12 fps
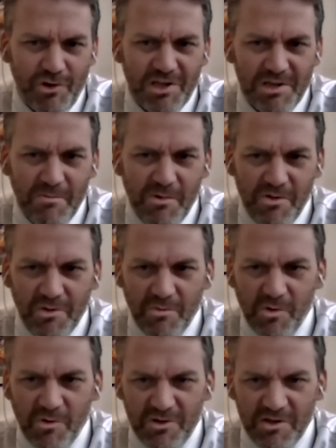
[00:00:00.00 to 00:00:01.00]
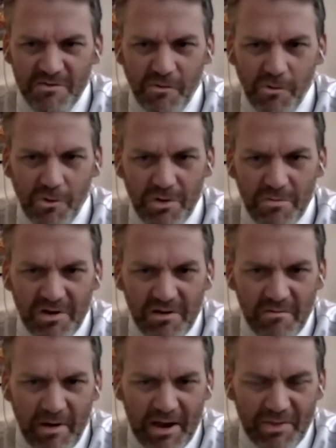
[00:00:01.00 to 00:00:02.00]
smooth the waters for them and
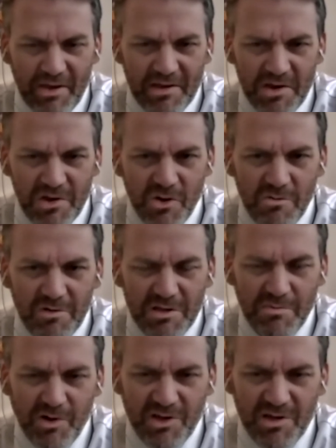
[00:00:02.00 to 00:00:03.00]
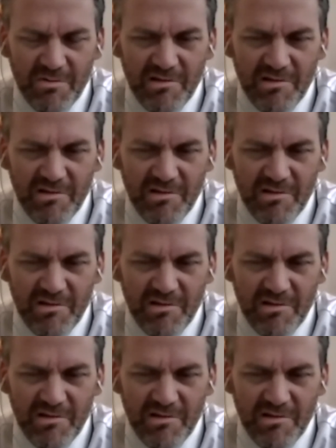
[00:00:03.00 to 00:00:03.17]
make things as normal as possible.